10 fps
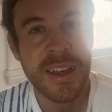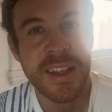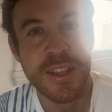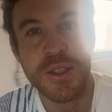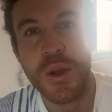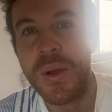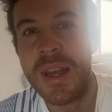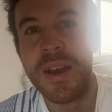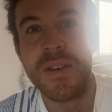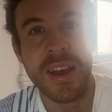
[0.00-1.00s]
the story
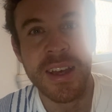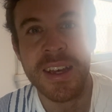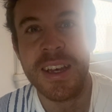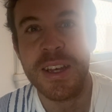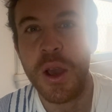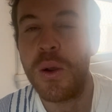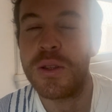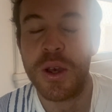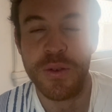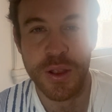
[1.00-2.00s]
never goes
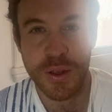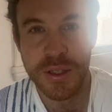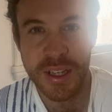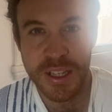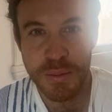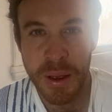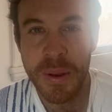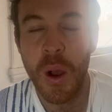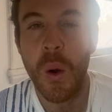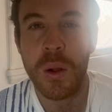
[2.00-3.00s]
over those seas. Maybe
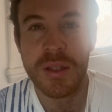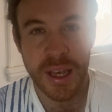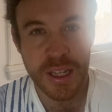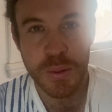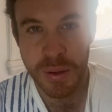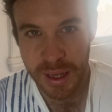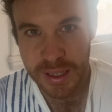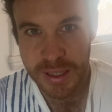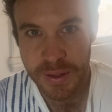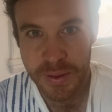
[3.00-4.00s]
it all takes
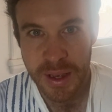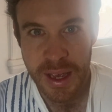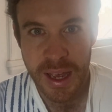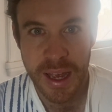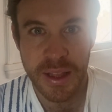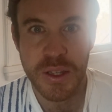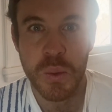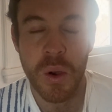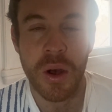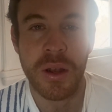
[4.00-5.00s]
place in this
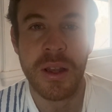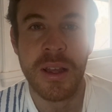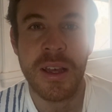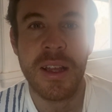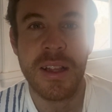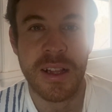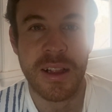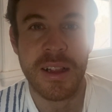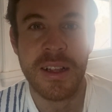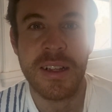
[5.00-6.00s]
one
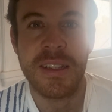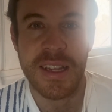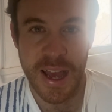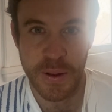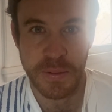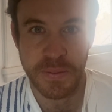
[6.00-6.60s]
little town.